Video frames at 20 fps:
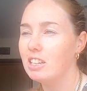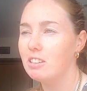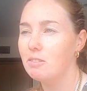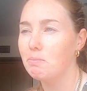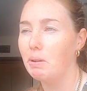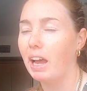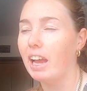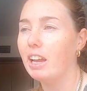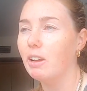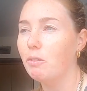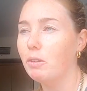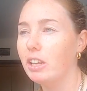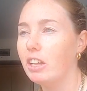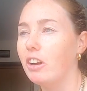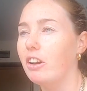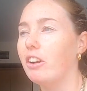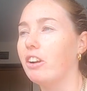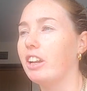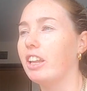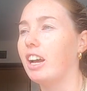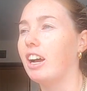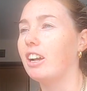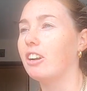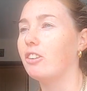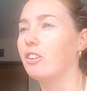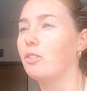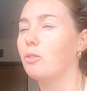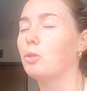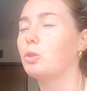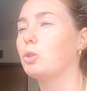Playing with her in the
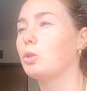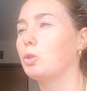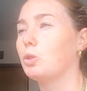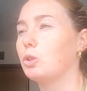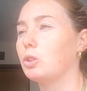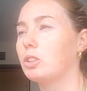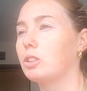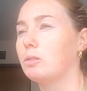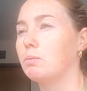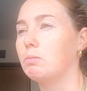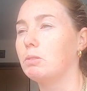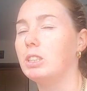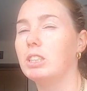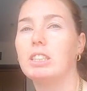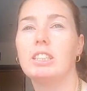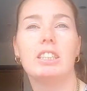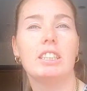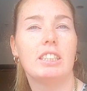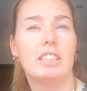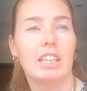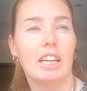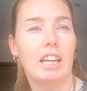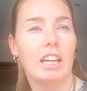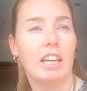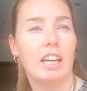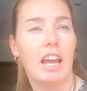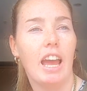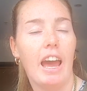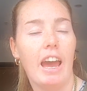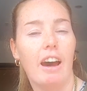100 was awesome, just to
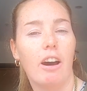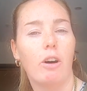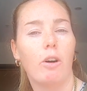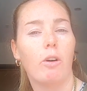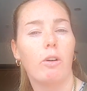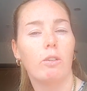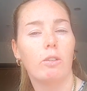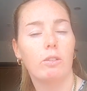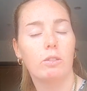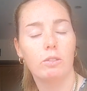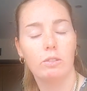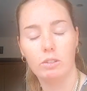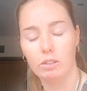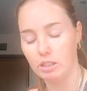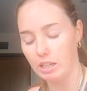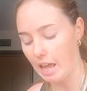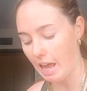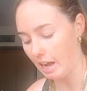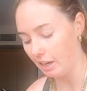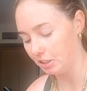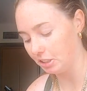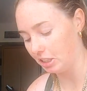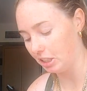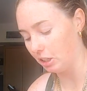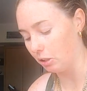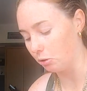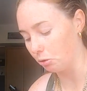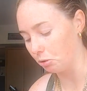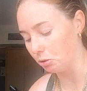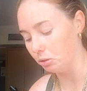see how she
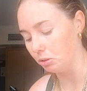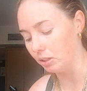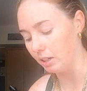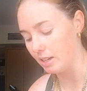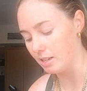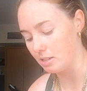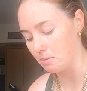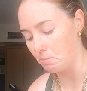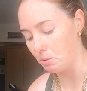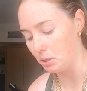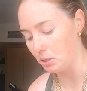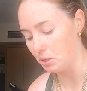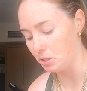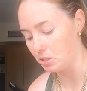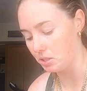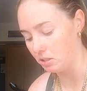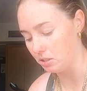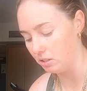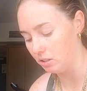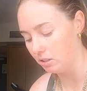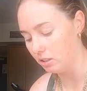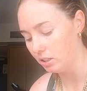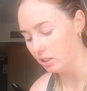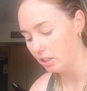grew as a person.